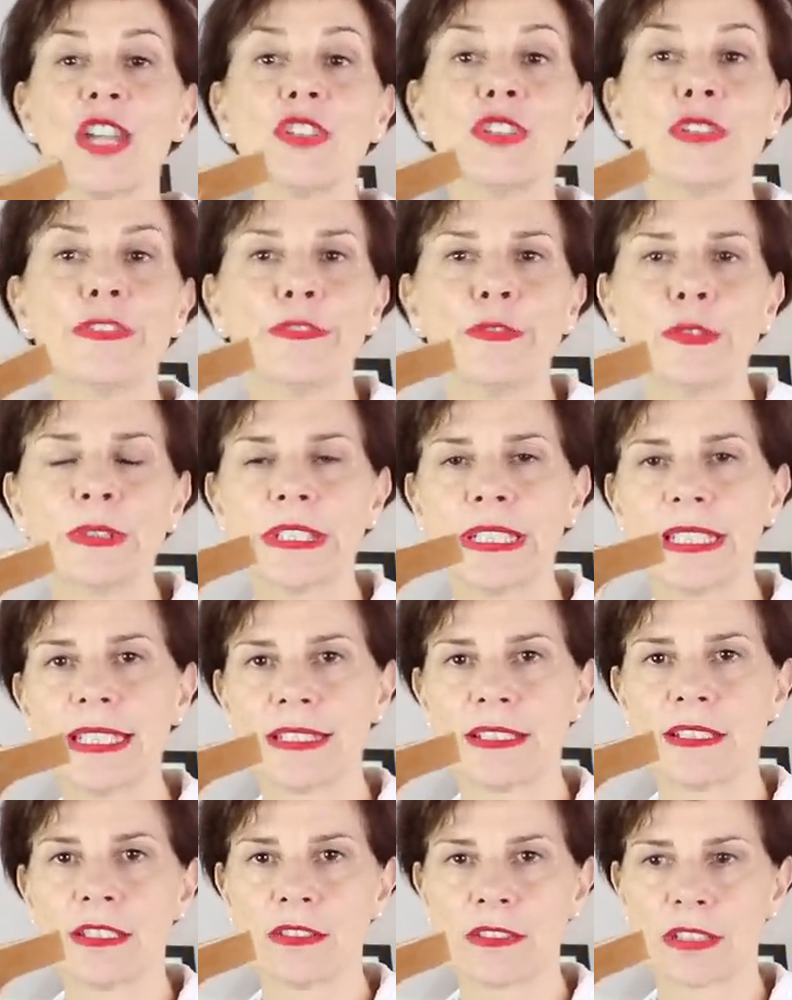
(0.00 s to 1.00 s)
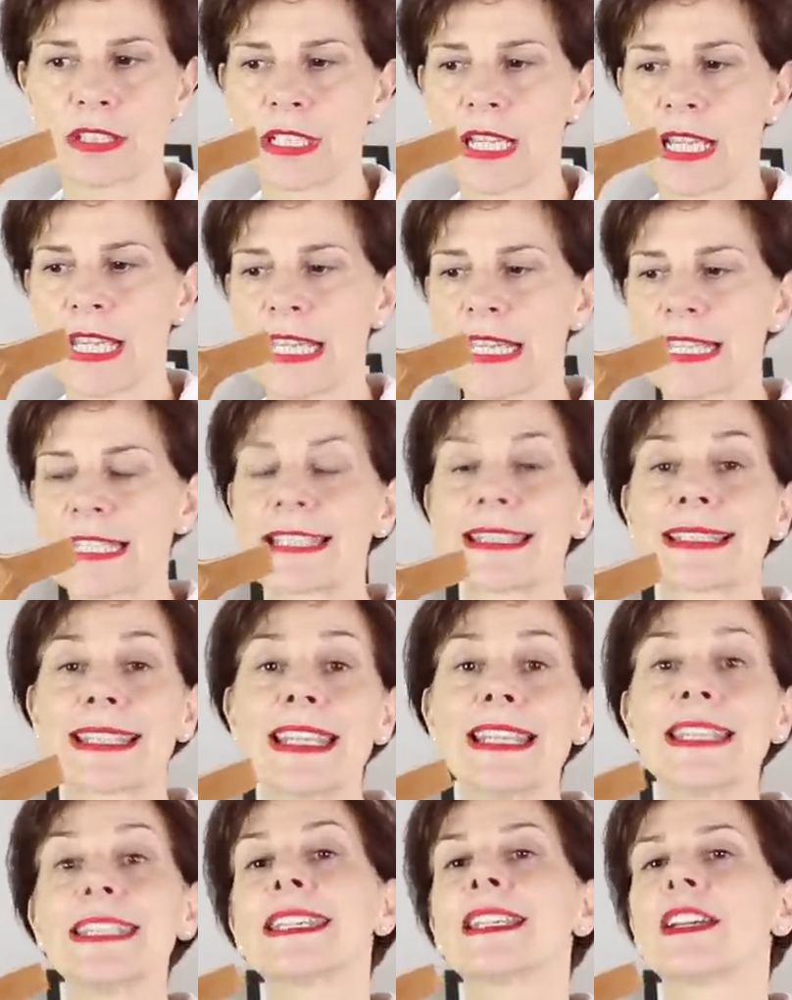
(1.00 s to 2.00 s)
Your foot is not
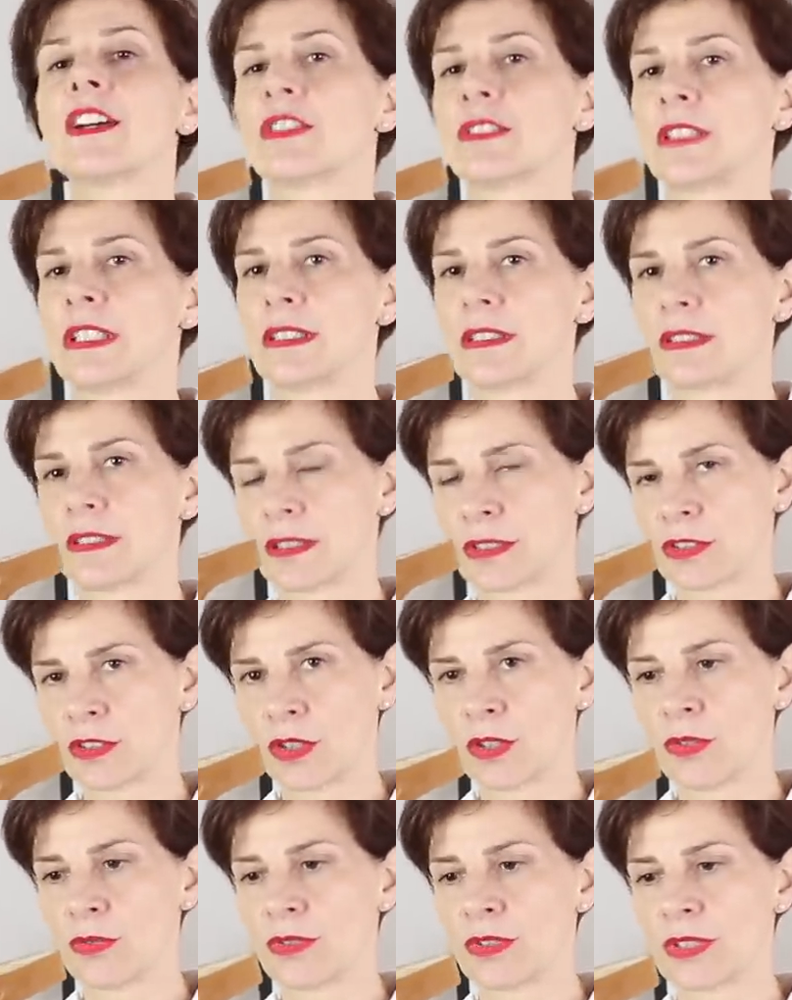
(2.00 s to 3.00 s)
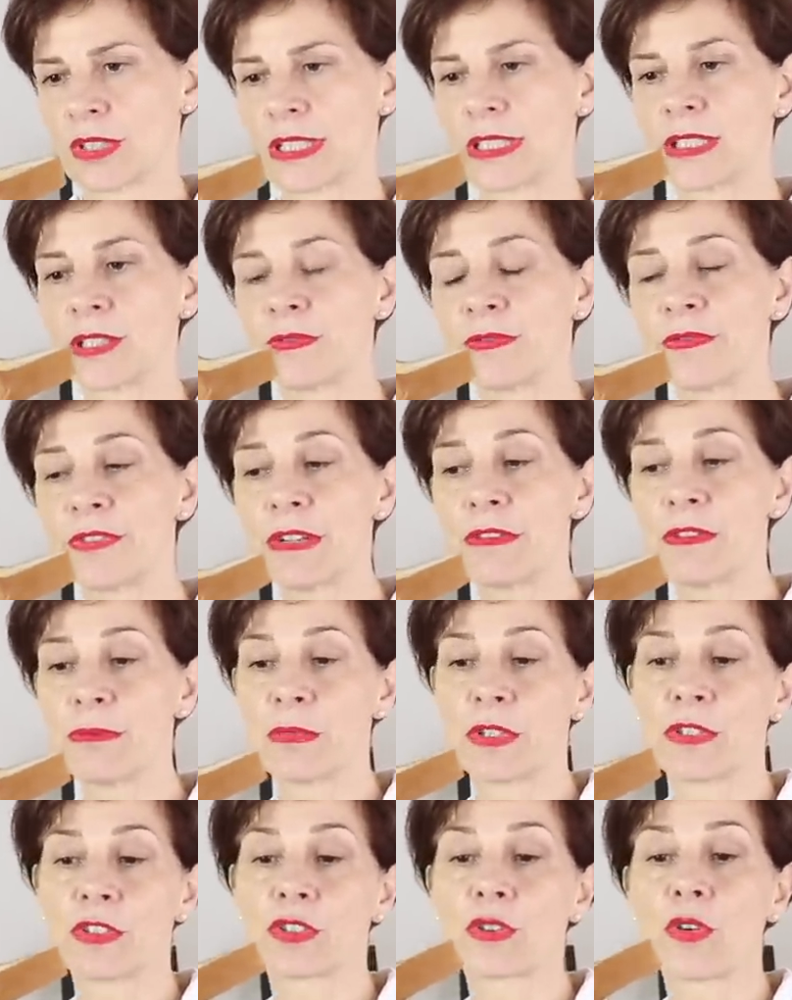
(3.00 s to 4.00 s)
standing on its toes. It's very
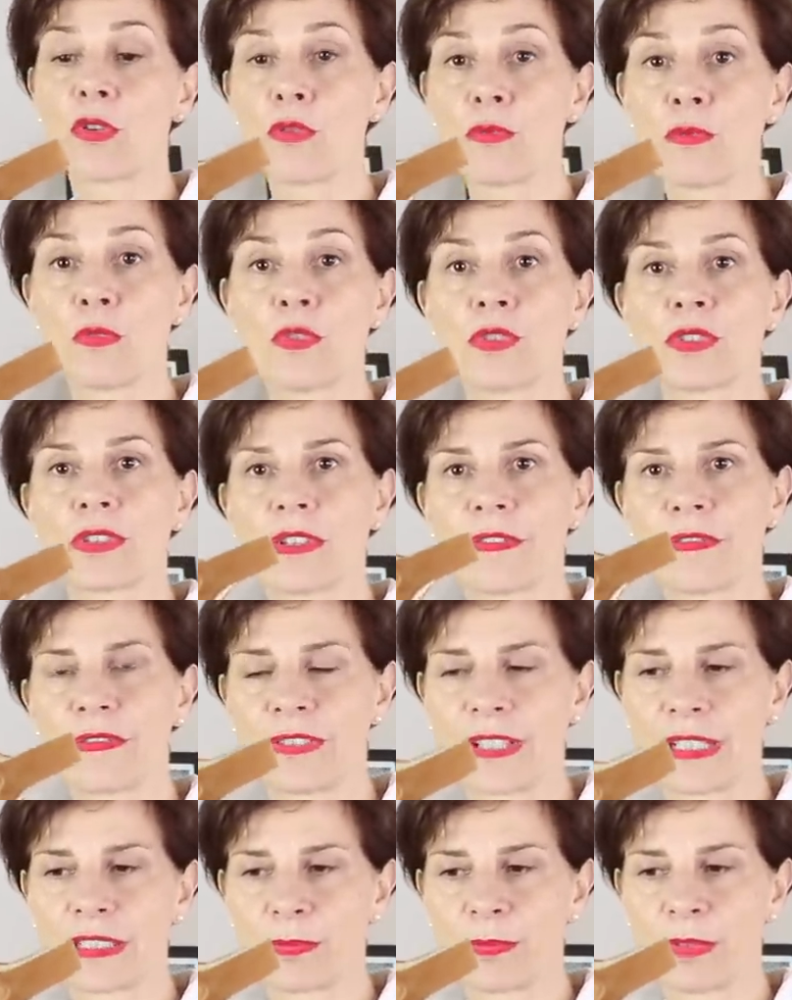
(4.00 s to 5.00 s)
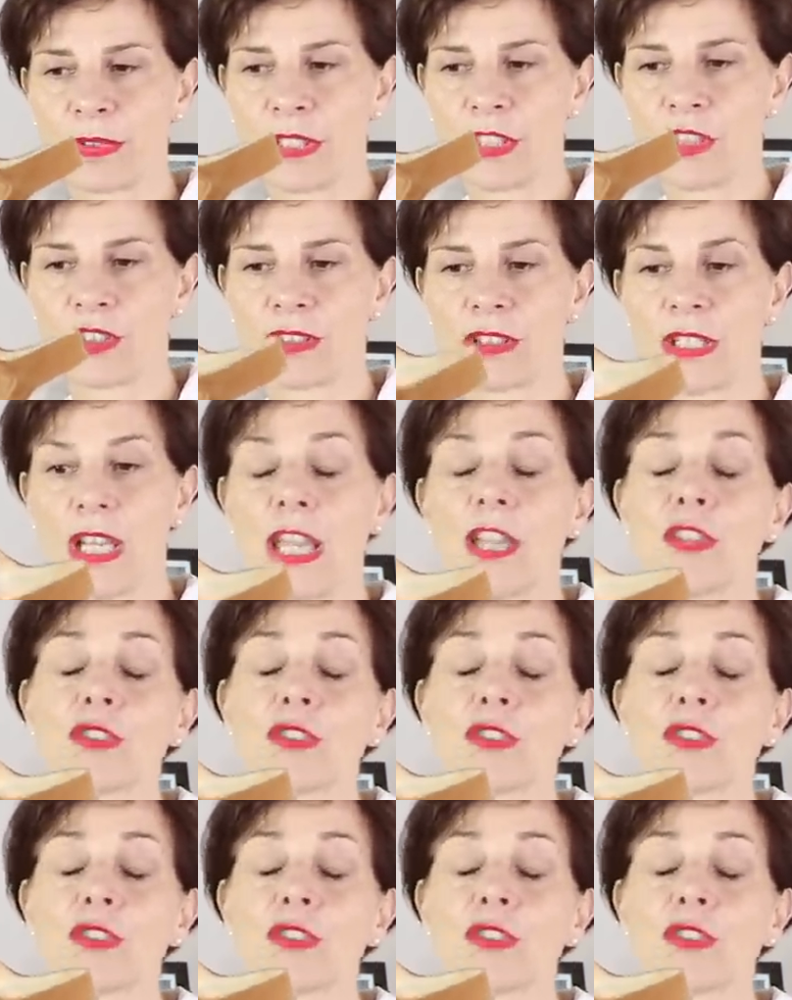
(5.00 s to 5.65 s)
much almost flat position.